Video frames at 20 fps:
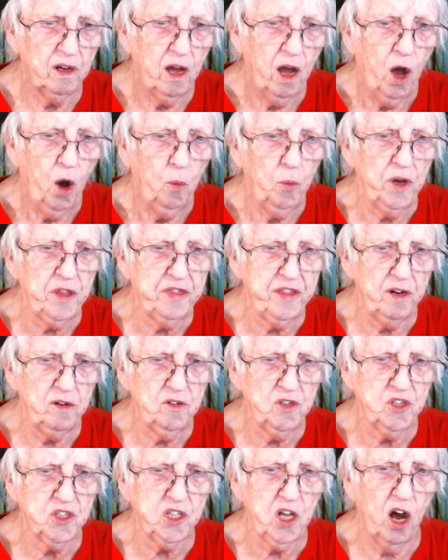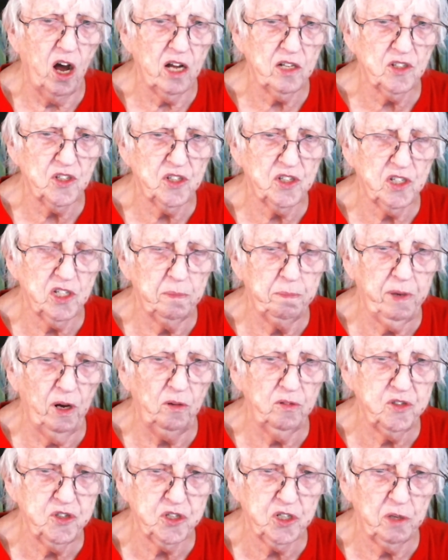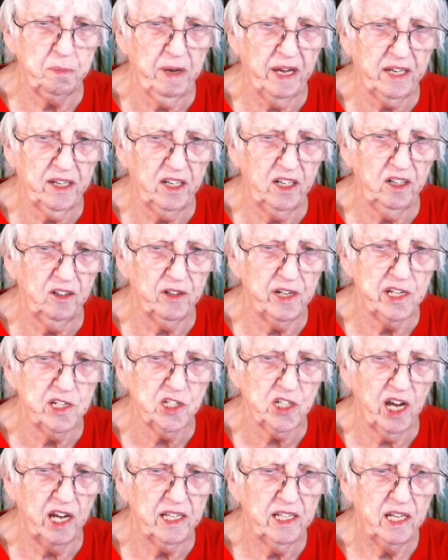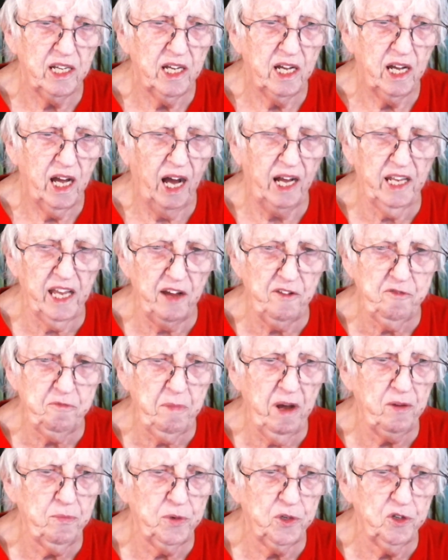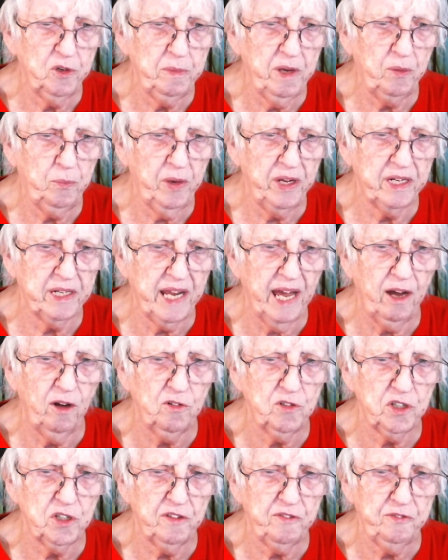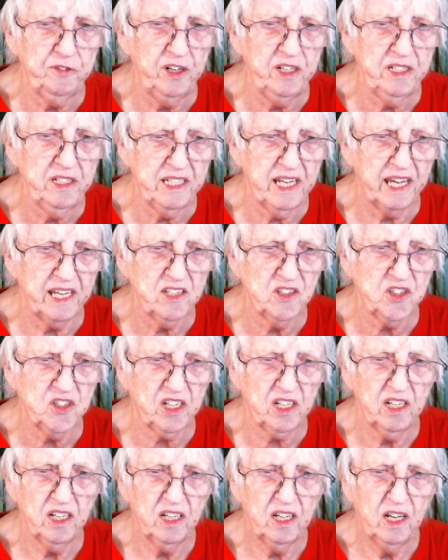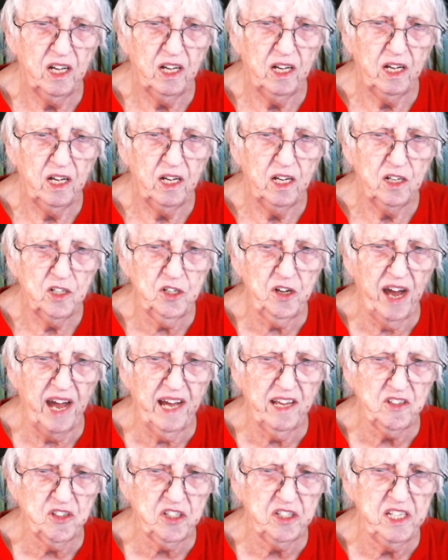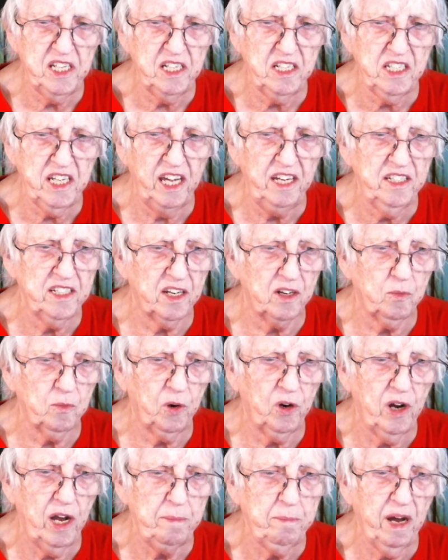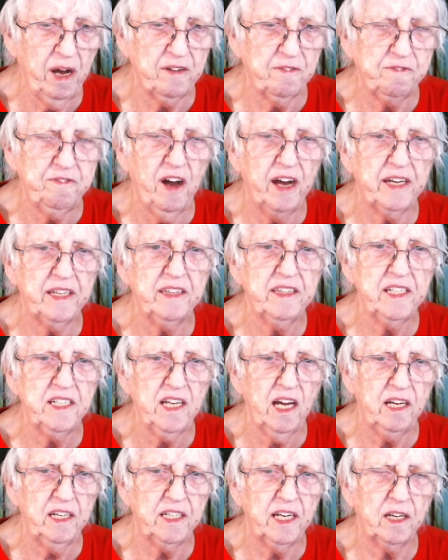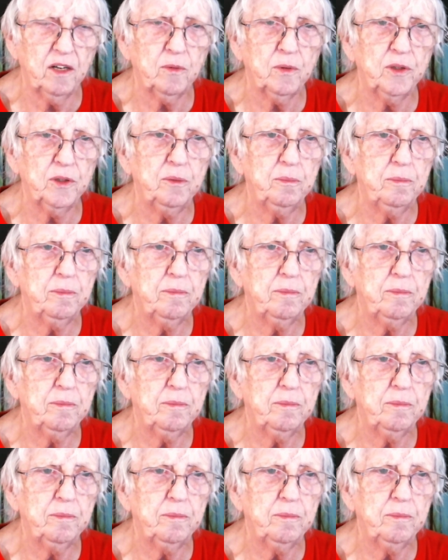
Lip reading: With those thoughts to bolster my courage, I left my room and went down to the front desk to ask the attendant where I might find the dining room.